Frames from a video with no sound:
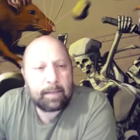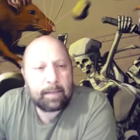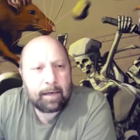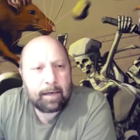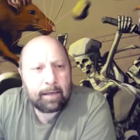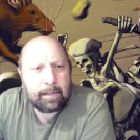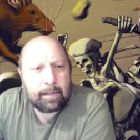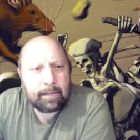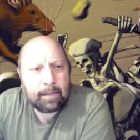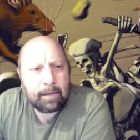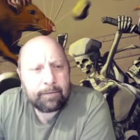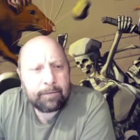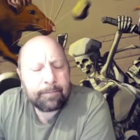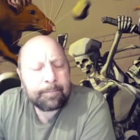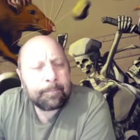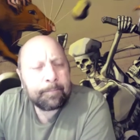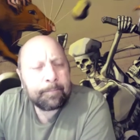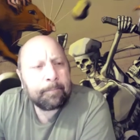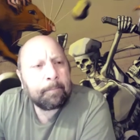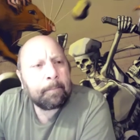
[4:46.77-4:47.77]
that kind of stuff.
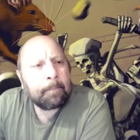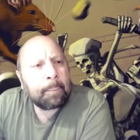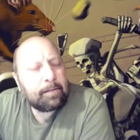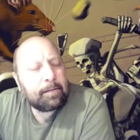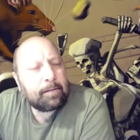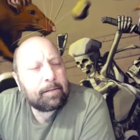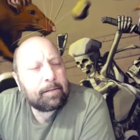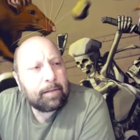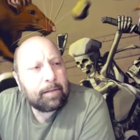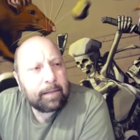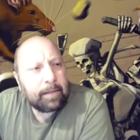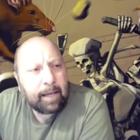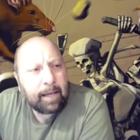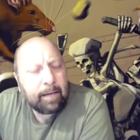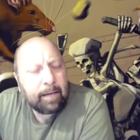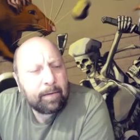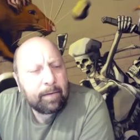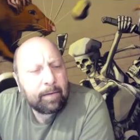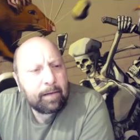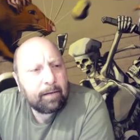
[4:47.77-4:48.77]
So the
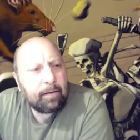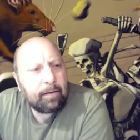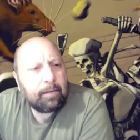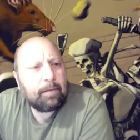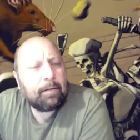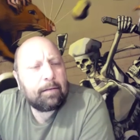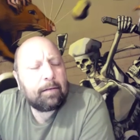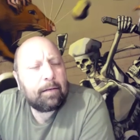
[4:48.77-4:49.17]
gaming,